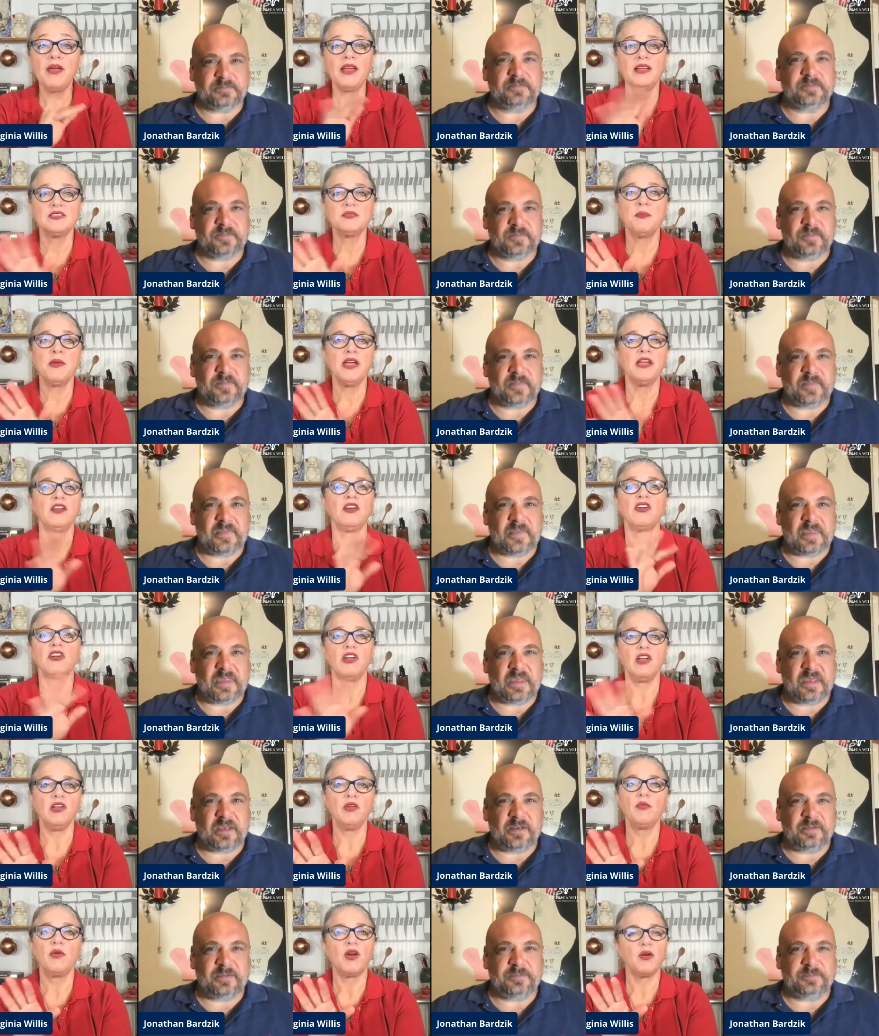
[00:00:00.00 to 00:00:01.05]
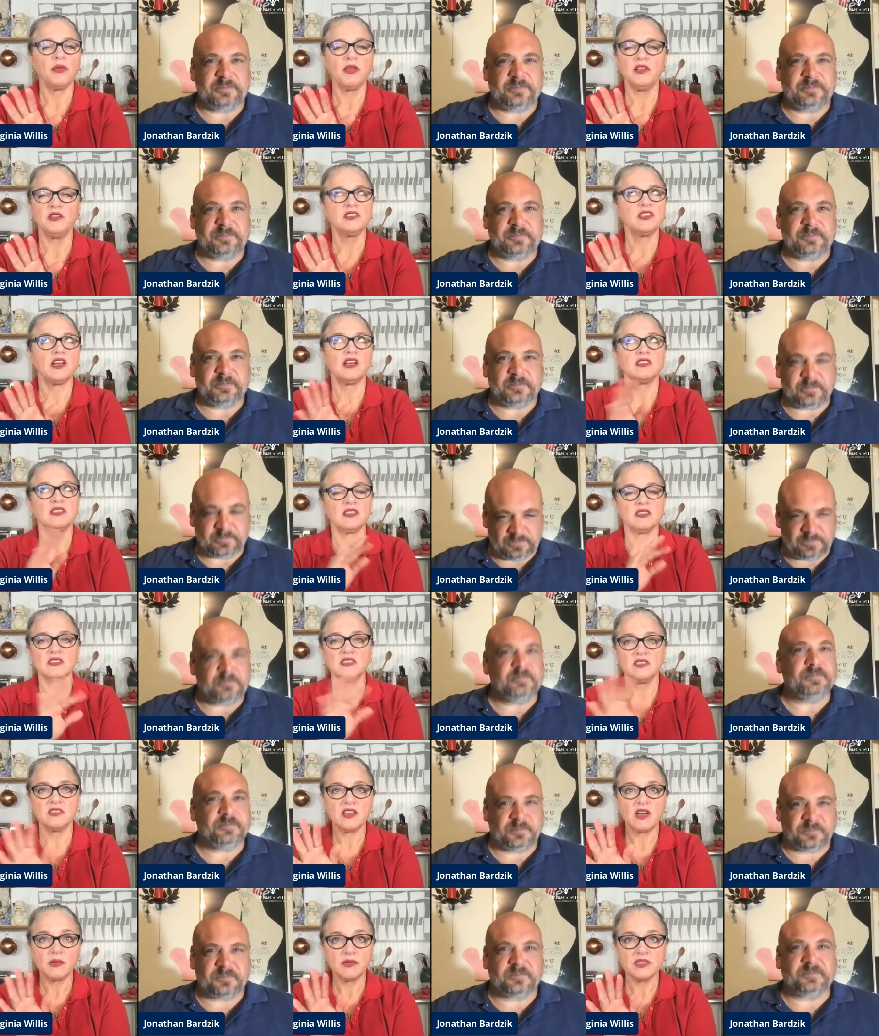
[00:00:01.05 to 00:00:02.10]
Speaker 1: has made her own barbecue sauce
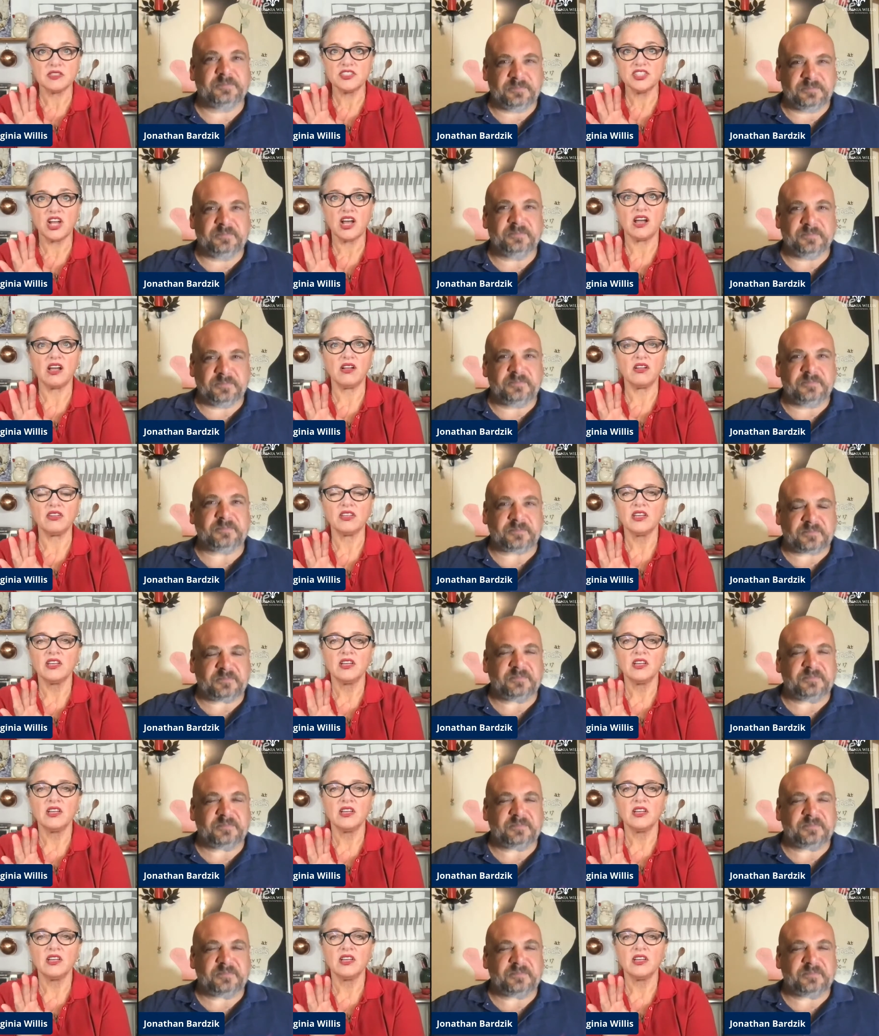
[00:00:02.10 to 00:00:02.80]
since I was a child.